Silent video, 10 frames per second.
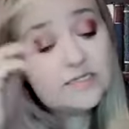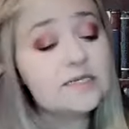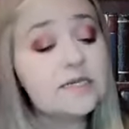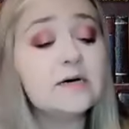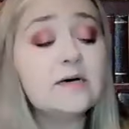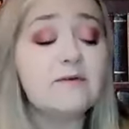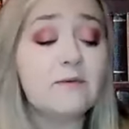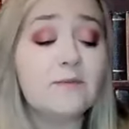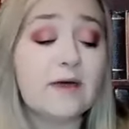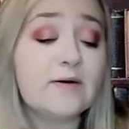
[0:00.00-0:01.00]
Still,
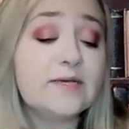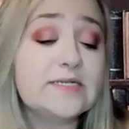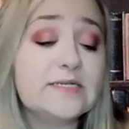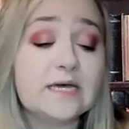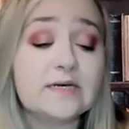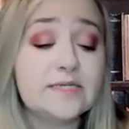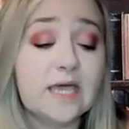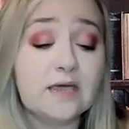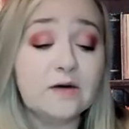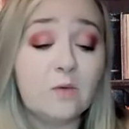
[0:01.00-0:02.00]
even without his
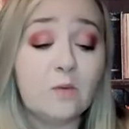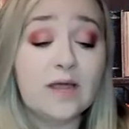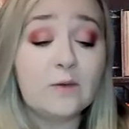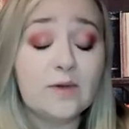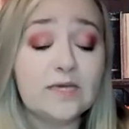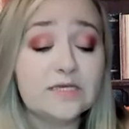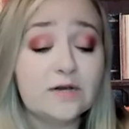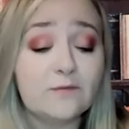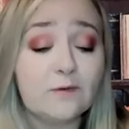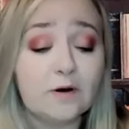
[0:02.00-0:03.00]
telltale white wings
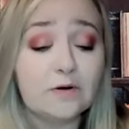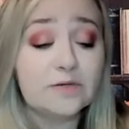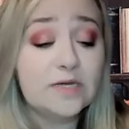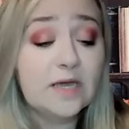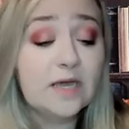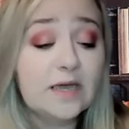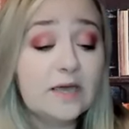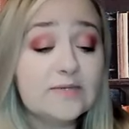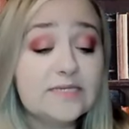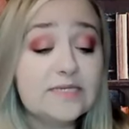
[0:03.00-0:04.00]
unfurled,
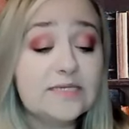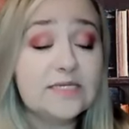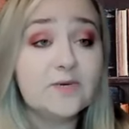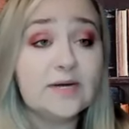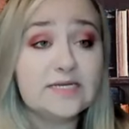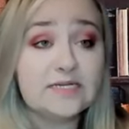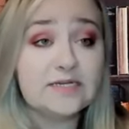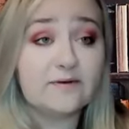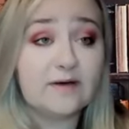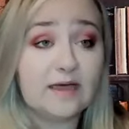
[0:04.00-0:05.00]
he was easy to
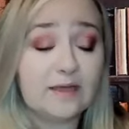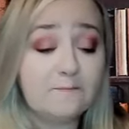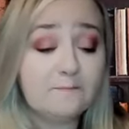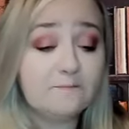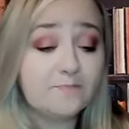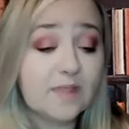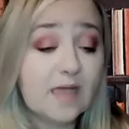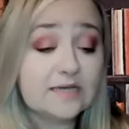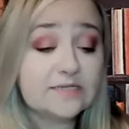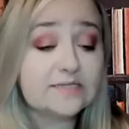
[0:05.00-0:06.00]
identify
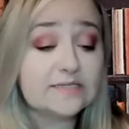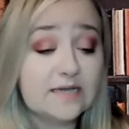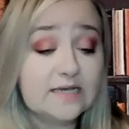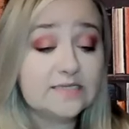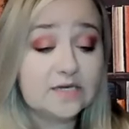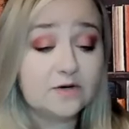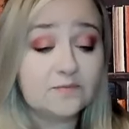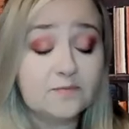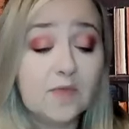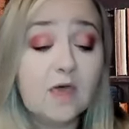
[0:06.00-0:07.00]
as a
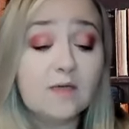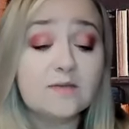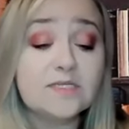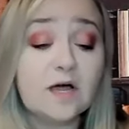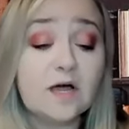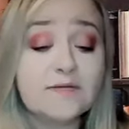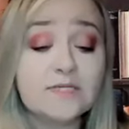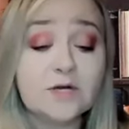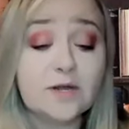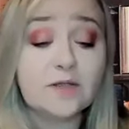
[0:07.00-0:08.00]
celestial. The soft,
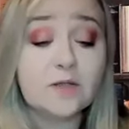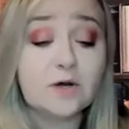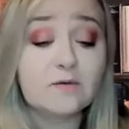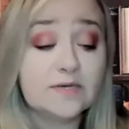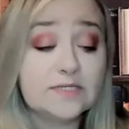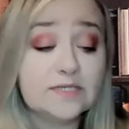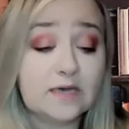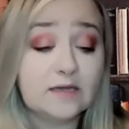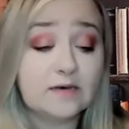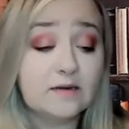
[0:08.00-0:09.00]
starry glow of his
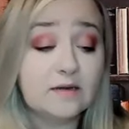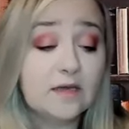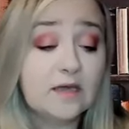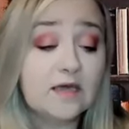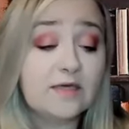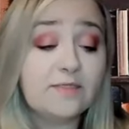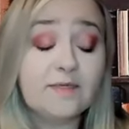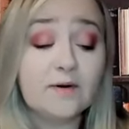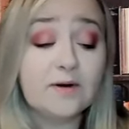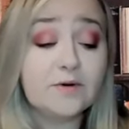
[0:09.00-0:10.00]
skin,
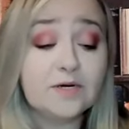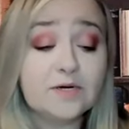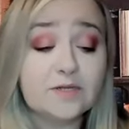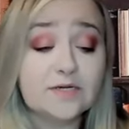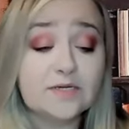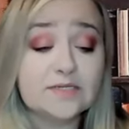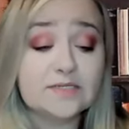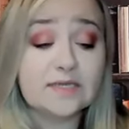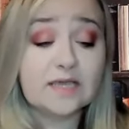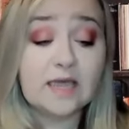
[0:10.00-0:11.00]
ethereal good
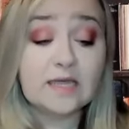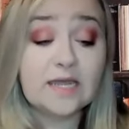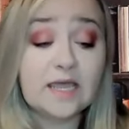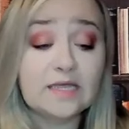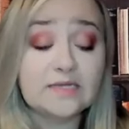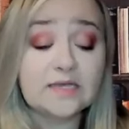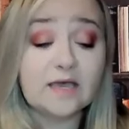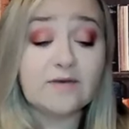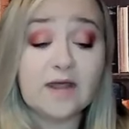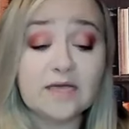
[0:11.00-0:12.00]
looks, and hint
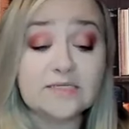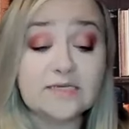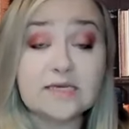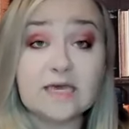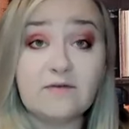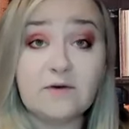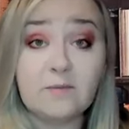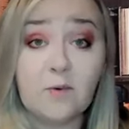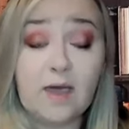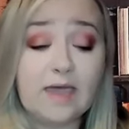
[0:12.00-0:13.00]
of an accent gave
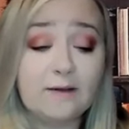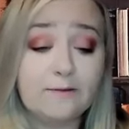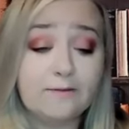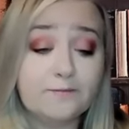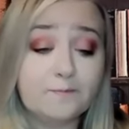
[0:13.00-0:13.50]
him away.